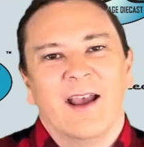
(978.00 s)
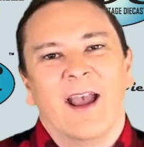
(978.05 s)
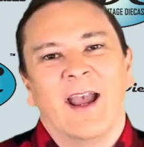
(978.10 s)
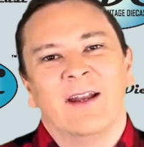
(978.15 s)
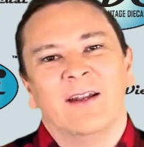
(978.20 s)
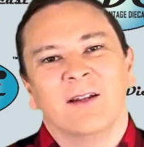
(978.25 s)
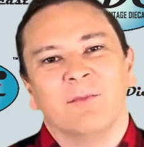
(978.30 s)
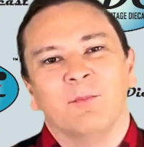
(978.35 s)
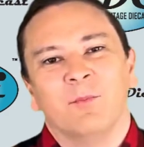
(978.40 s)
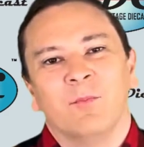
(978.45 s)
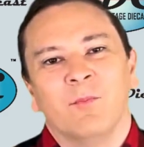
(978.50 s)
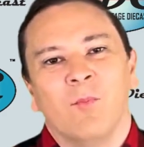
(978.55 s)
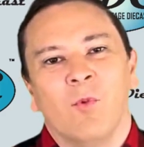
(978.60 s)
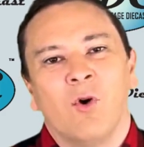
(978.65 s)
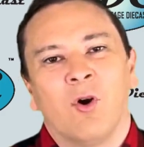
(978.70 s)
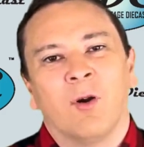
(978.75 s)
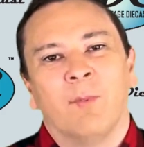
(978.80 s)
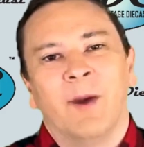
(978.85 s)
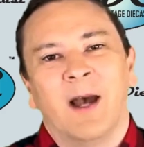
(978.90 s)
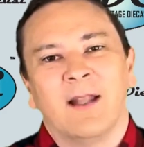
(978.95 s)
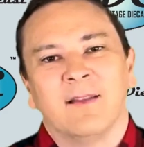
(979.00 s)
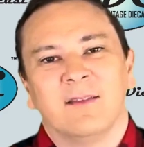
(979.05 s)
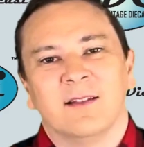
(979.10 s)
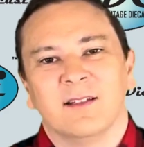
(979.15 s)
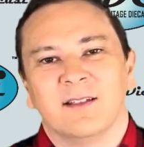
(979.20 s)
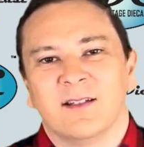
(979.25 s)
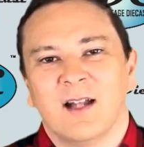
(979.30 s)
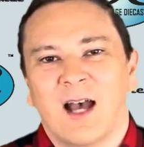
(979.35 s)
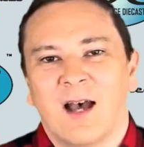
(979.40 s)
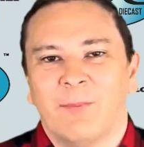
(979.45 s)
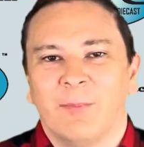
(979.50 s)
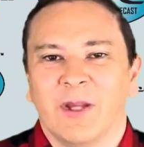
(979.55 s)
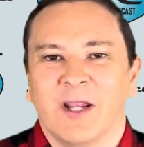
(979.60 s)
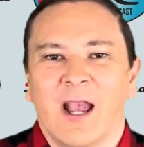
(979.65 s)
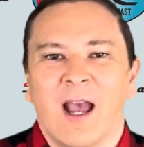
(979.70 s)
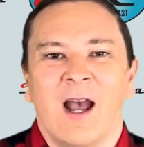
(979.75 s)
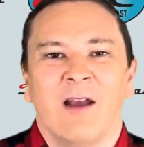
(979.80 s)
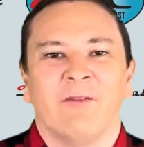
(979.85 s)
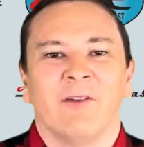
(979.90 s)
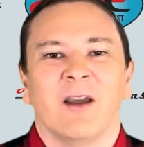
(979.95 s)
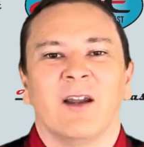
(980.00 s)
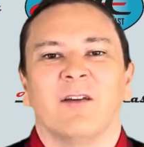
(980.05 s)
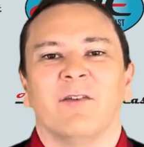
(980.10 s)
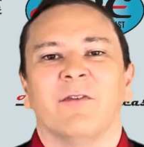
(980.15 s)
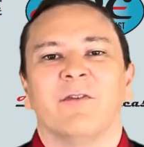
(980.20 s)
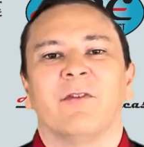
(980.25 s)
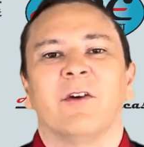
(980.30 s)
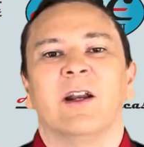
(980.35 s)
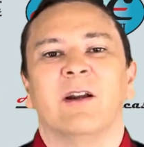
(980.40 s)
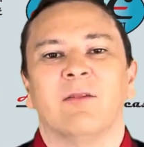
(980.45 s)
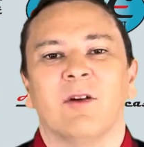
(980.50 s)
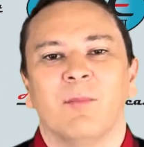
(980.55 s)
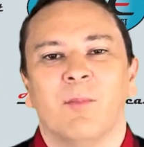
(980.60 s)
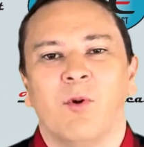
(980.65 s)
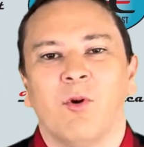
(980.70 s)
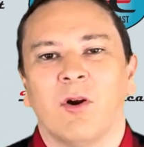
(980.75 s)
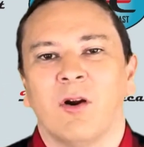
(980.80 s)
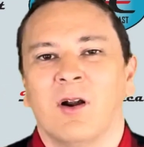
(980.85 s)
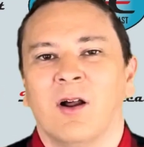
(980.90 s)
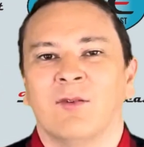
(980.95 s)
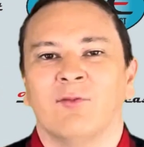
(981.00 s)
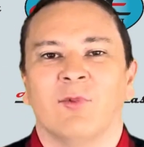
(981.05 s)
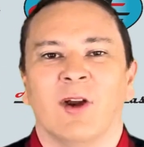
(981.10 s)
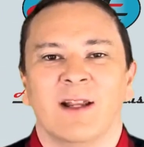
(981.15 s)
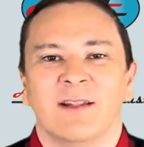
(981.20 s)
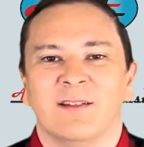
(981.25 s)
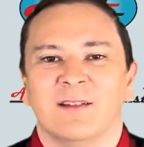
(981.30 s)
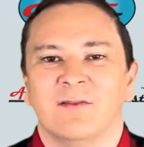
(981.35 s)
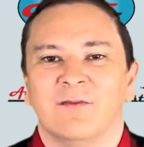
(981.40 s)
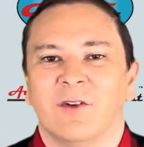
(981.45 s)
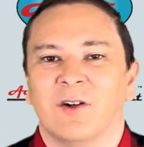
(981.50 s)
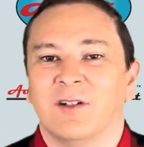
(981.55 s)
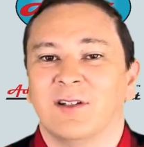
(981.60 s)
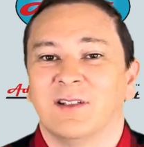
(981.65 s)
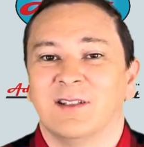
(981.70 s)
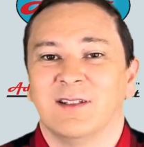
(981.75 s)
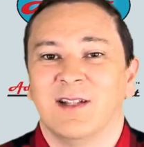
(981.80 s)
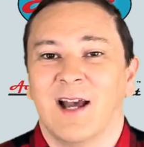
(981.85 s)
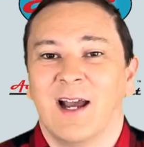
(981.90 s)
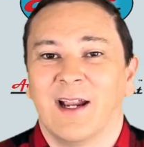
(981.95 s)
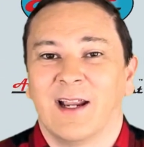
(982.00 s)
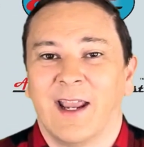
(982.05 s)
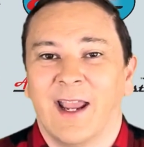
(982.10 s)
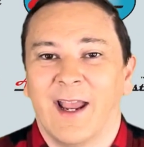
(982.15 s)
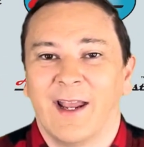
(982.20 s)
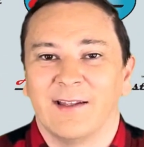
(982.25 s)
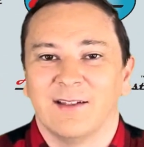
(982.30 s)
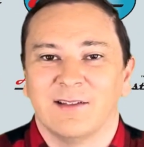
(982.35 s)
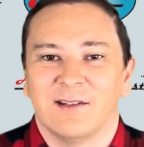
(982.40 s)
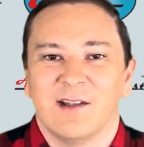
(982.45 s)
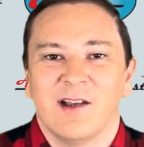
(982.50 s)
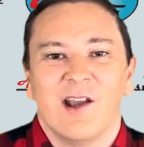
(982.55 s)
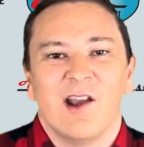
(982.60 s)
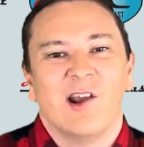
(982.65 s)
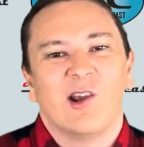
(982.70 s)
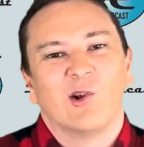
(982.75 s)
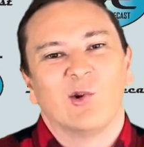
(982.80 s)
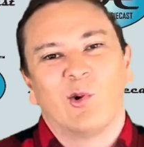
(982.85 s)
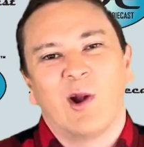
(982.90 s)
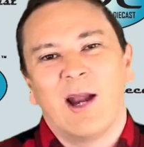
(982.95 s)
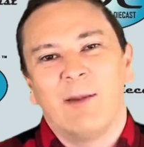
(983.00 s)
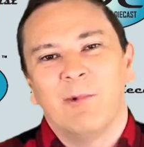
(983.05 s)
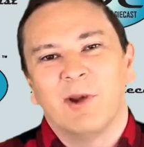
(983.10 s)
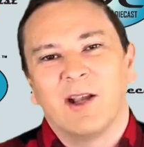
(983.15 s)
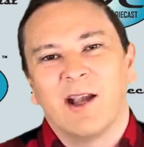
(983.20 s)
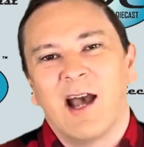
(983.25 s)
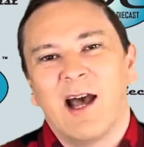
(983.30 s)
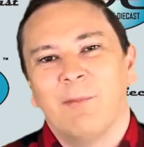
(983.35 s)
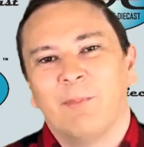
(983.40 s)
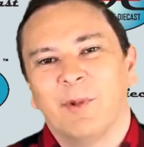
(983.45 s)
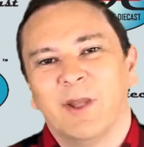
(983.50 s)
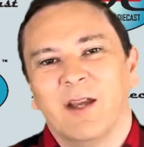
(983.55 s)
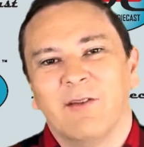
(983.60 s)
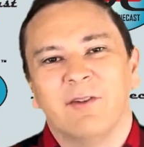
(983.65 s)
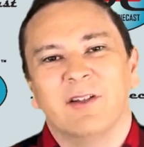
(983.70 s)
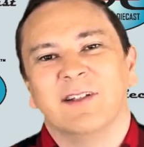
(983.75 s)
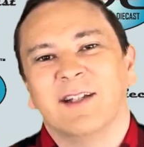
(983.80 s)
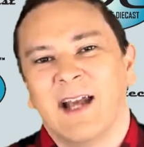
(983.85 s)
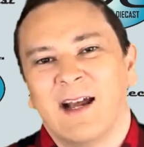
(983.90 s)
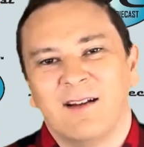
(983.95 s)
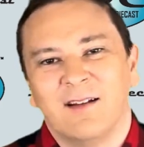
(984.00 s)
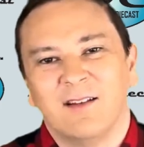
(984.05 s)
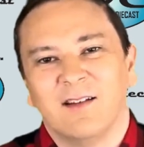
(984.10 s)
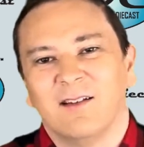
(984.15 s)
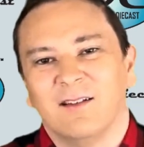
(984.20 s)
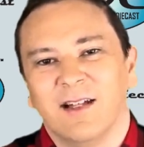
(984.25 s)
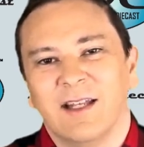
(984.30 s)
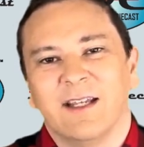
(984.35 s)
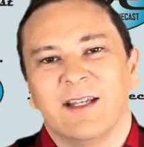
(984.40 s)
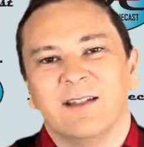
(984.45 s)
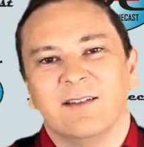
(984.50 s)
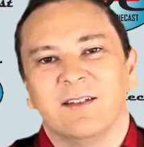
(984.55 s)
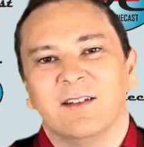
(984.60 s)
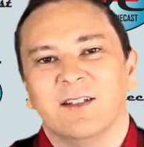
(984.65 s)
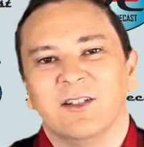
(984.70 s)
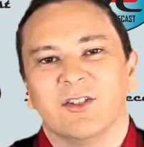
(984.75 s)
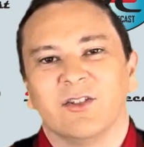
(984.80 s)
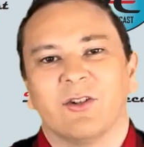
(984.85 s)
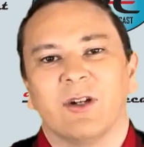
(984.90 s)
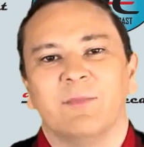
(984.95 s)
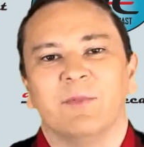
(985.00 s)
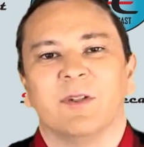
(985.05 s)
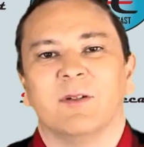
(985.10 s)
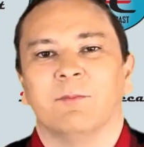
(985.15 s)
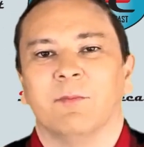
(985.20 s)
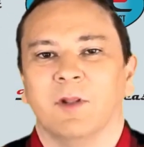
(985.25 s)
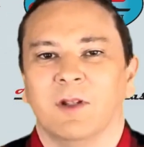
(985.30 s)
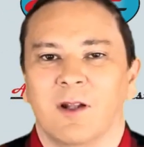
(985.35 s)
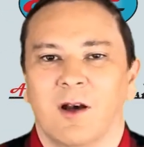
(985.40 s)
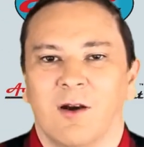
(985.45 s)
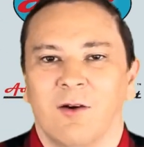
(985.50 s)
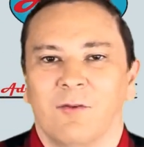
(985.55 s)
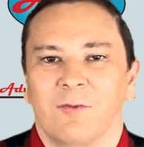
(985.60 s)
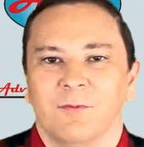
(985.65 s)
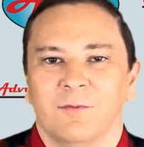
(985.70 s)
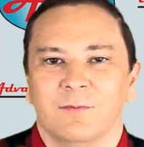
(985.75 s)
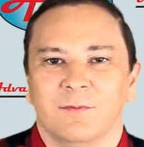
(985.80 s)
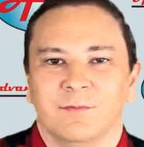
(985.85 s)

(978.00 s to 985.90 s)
and more about this topic, I've got a free report on resin versus diecast. Grab a copy of it down in the link in the description below.